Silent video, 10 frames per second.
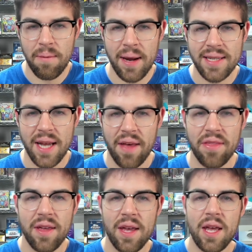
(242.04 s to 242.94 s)
May 10th.
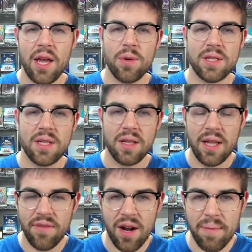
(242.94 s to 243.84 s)
It was
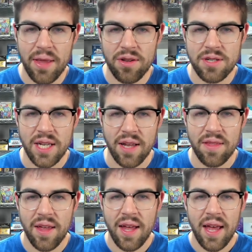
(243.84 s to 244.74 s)
delivered on May 13th.
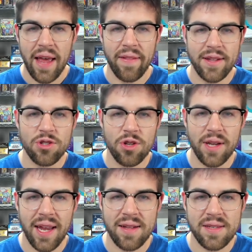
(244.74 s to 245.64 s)
And let's look
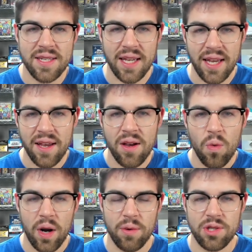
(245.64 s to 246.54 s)
and see
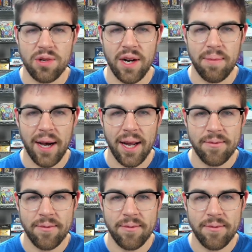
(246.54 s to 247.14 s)
when it was graded by.